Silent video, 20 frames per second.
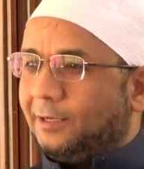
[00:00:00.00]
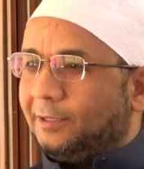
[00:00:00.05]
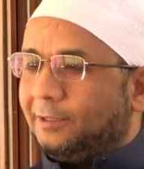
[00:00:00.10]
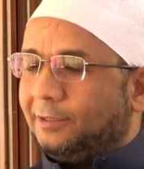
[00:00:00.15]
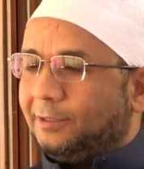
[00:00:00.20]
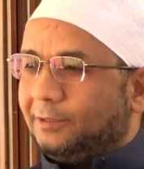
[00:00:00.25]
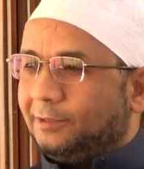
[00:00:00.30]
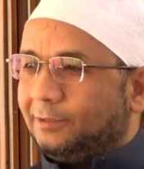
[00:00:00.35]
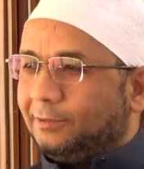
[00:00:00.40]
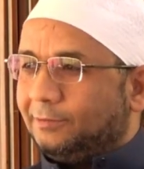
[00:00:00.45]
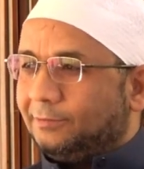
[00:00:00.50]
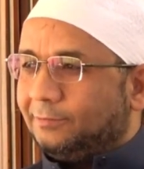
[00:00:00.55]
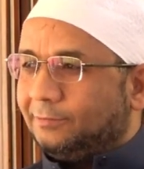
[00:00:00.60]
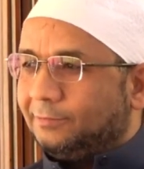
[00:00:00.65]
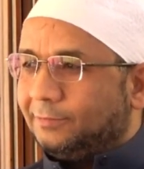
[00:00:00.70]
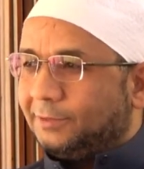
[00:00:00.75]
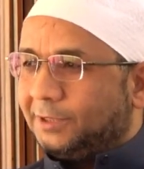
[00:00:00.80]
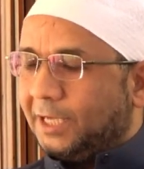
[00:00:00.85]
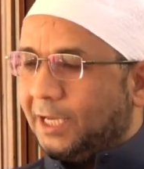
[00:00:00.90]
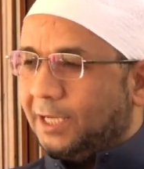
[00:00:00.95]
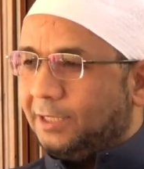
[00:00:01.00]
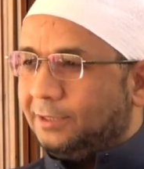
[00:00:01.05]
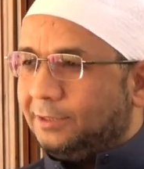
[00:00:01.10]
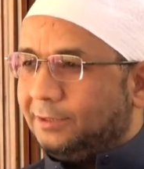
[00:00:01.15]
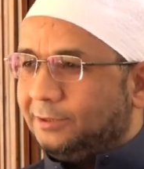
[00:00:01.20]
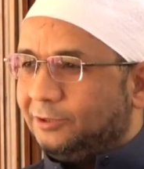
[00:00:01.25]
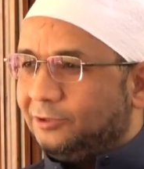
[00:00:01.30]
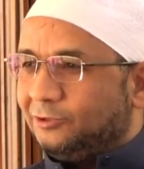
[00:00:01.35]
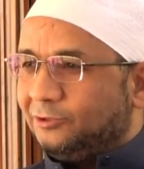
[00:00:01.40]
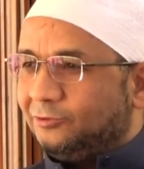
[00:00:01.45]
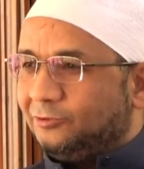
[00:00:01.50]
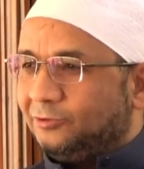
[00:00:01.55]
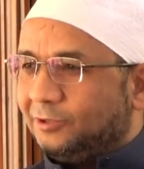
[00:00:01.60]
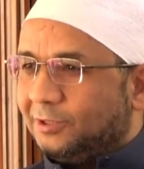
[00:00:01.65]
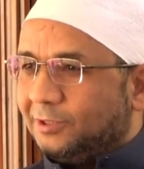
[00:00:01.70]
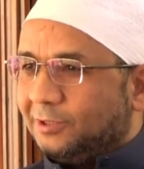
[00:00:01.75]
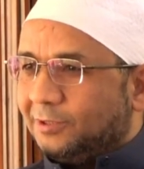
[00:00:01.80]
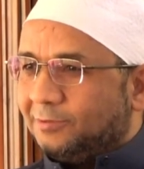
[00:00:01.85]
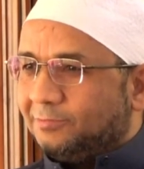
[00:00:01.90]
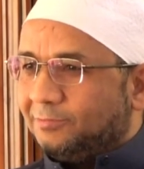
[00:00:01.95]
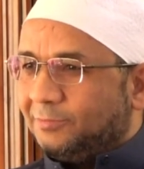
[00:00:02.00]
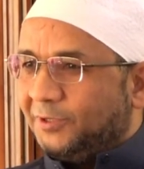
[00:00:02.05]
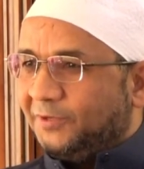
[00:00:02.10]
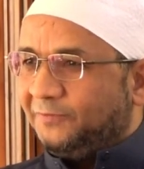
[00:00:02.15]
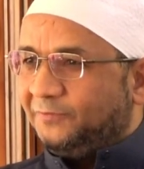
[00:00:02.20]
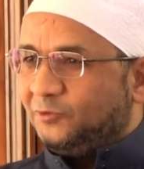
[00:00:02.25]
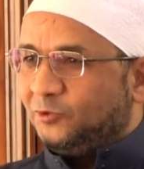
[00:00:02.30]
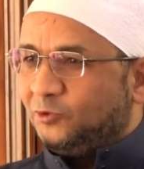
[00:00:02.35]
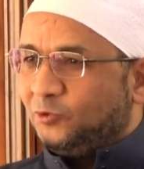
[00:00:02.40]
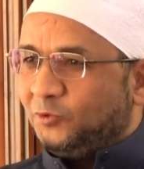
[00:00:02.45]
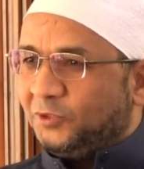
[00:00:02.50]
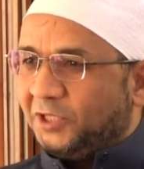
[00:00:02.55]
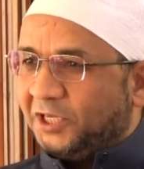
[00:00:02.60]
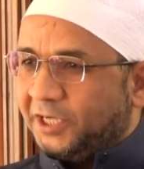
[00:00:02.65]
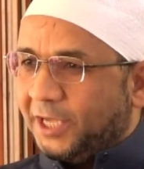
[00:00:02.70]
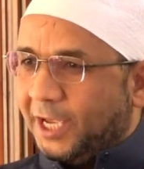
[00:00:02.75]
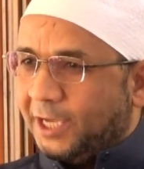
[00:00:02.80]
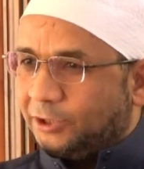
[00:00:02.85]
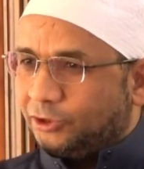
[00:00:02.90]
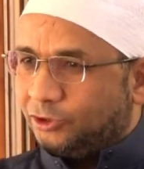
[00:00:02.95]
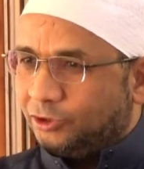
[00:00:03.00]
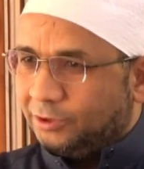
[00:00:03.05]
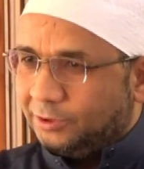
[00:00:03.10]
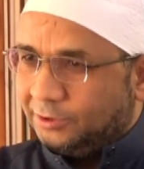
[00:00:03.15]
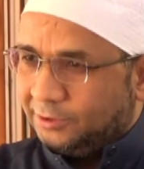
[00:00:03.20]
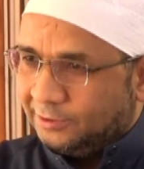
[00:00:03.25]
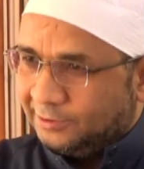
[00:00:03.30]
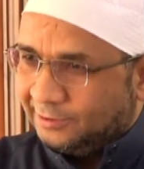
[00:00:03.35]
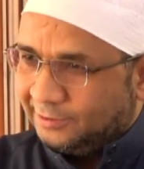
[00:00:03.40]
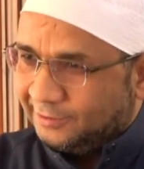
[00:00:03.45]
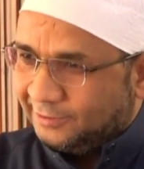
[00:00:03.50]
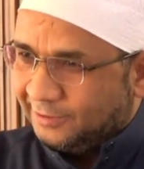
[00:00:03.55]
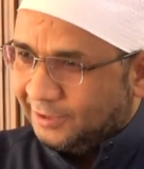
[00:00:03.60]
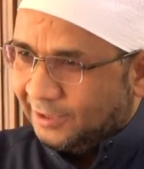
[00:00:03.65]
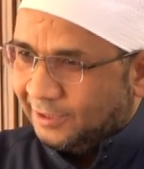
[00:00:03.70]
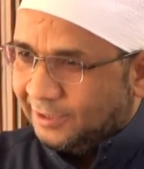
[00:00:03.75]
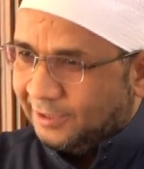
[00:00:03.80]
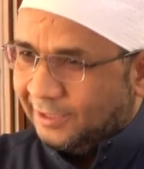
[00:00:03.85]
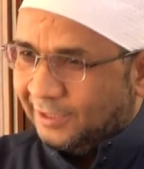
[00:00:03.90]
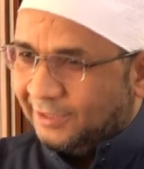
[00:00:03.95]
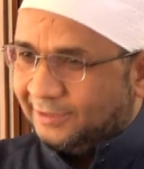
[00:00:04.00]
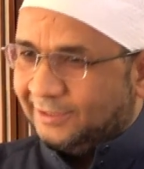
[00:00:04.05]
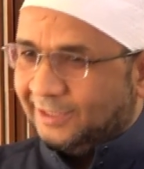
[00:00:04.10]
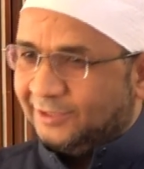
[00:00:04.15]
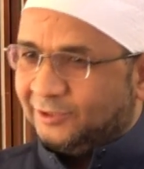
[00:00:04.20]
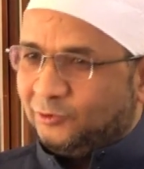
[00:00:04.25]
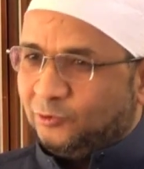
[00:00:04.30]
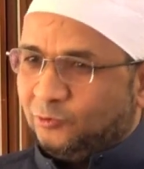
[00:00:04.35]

uh, can, you know, if you know the reaction and that